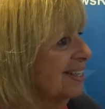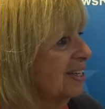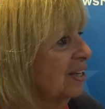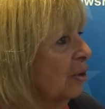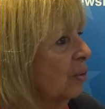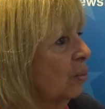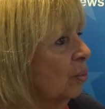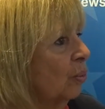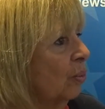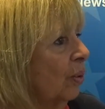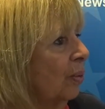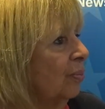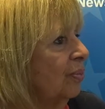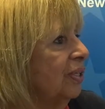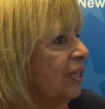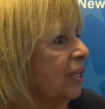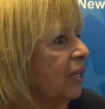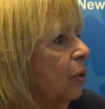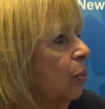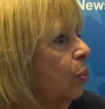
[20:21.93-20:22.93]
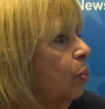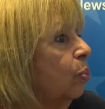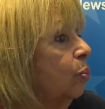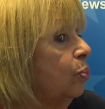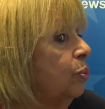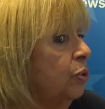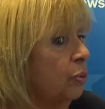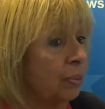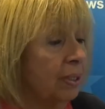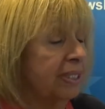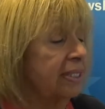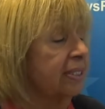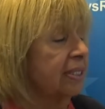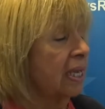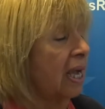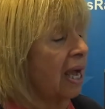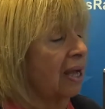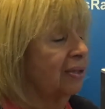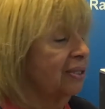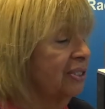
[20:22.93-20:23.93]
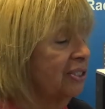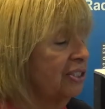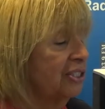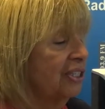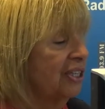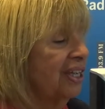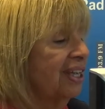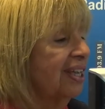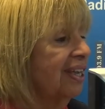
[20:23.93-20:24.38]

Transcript: You went to college.